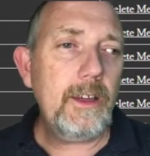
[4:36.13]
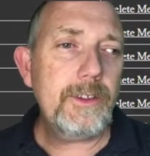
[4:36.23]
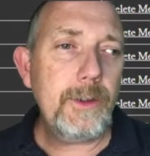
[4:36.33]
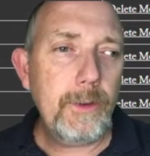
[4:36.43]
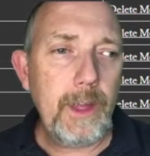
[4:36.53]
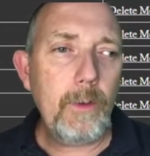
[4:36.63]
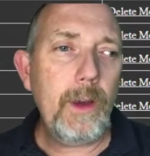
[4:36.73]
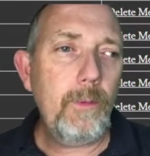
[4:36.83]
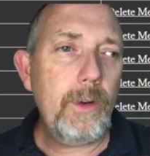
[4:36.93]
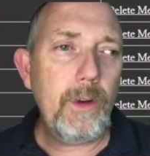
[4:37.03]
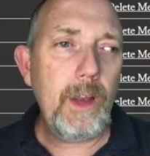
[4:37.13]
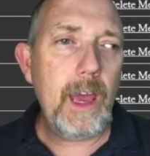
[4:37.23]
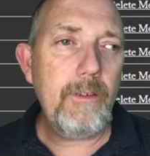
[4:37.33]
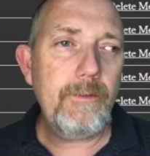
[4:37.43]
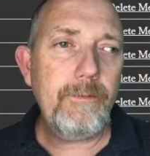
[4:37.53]
So that way we don't
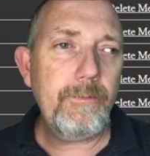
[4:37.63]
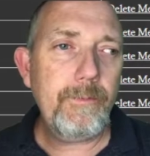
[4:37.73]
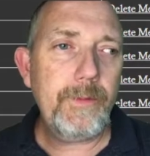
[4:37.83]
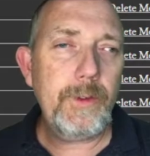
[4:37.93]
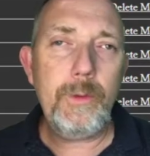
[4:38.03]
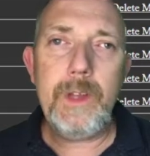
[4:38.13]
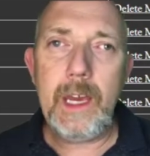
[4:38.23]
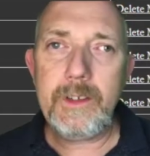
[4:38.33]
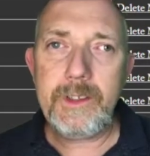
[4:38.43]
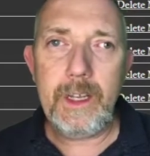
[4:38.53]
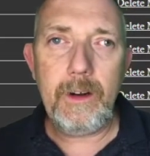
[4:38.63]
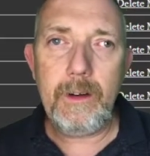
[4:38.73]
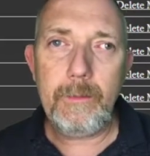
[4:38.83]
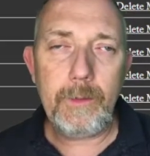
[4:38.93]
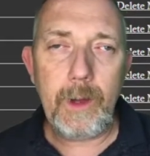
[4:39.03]
have two decks that
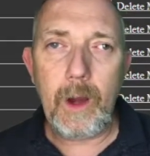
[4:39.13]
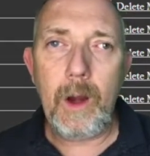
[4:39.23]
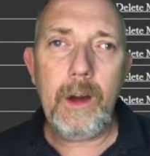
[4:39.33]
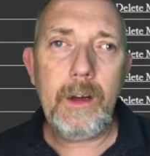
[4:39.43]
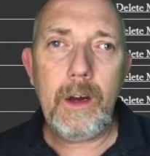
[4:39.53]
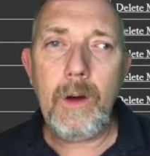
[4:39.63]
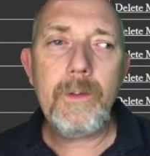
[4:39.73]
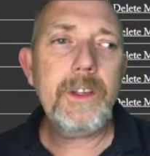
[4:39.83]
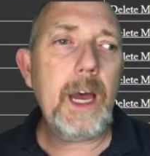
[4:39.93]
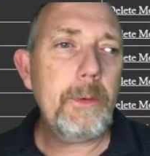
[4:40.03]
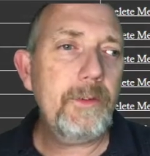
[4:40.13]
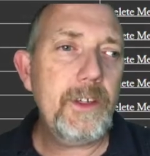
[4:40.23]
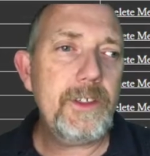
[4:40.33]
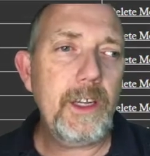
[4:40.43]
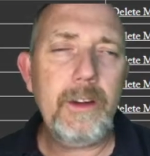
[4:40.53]
are over top of
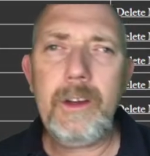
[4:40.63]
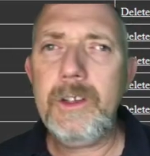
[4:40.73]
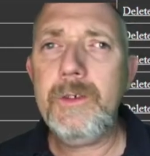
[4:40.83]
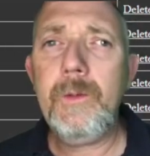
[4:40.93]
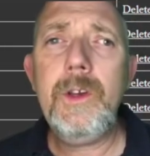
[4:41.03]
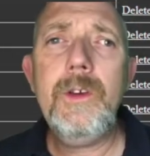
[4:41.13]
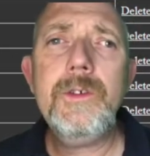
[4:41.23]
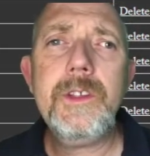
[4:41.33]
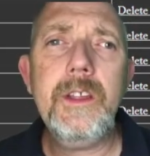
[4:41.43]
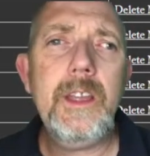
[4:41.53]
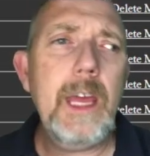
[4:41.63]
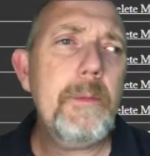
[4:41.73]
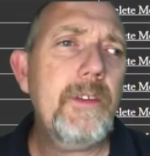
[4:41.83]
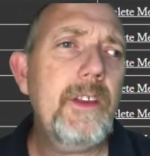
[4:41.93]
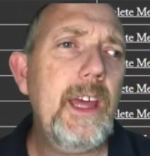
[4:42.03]
each other. Because if we use the name
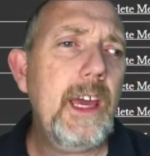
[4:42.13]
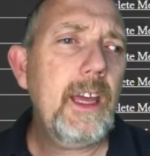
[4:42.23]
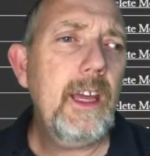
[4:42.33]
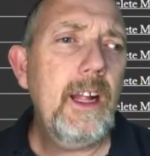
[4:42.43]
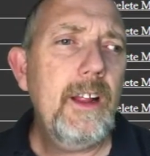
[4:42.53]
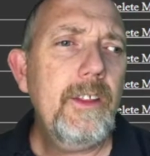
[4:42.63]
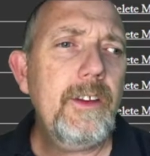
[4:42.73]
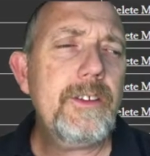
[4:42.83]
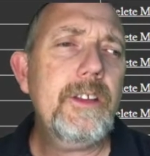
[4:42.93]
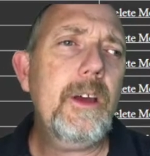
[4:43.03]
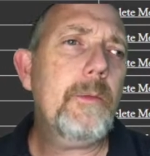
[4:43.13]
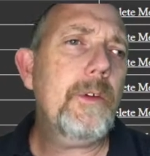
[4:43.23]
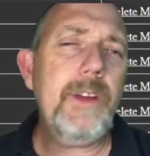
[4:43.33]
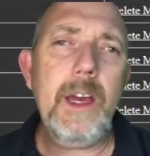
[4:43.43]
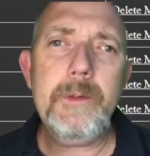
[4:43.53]
of the deck, there's a number
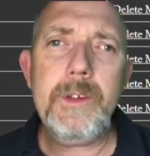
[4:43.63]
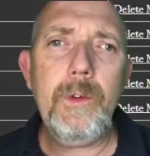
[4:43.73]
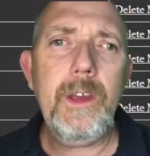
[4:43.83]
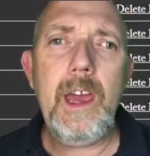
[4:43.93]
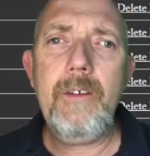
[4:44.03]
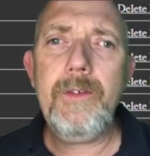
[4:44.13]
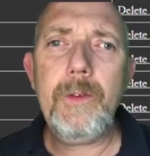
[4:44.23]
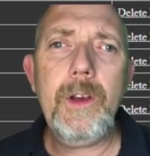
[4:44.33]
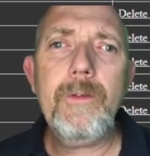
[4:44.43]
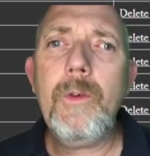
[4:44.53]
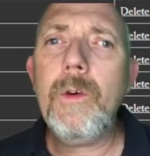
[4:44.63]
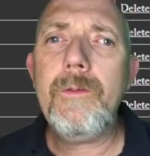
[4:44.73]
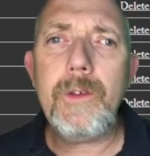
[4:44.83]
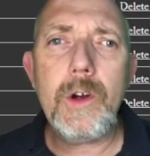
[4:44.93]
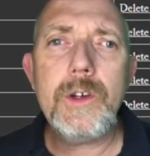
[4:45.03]
of times that we have 3 or 4
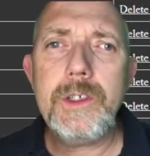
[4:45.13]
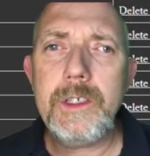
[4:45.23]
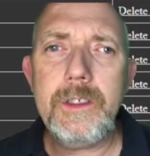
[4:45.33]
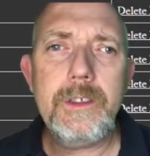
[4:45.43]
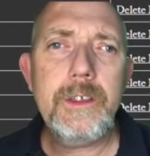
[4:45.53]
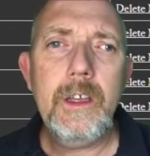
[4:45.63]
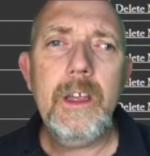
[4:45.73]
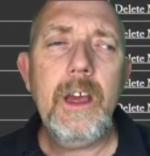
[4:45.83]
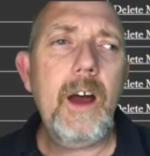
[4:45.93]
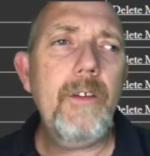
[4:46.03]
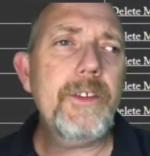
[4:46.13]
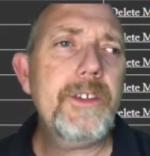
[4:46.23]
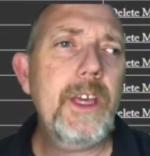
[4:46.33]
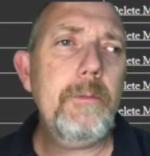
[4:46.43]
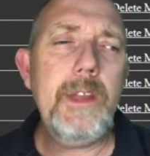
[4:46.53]
versions of the
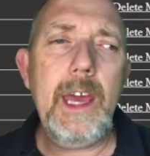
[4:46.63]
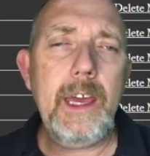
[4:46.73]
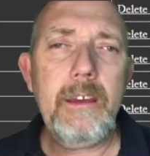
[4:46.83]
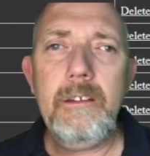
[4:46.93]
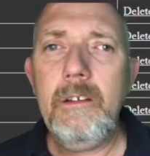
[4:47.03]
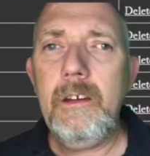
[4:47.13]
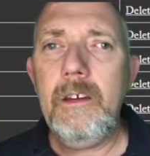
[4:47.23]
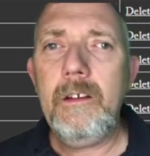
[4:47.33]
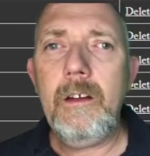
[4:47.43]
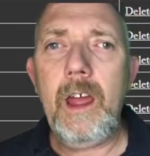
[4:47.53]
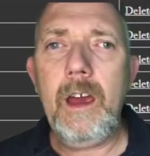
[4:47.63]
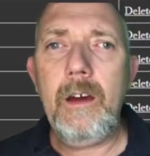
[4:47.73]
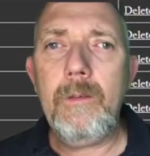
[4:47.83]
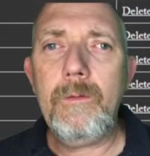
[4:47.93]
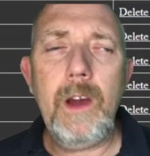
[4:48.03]
same deck
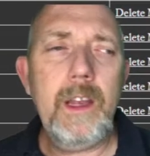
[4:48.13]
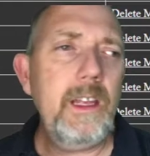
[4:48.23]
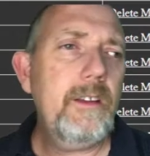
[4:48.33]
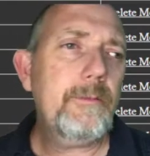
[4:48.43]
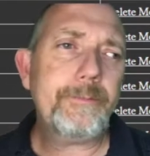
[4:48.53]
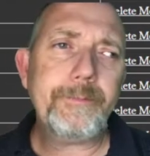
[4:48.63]
running,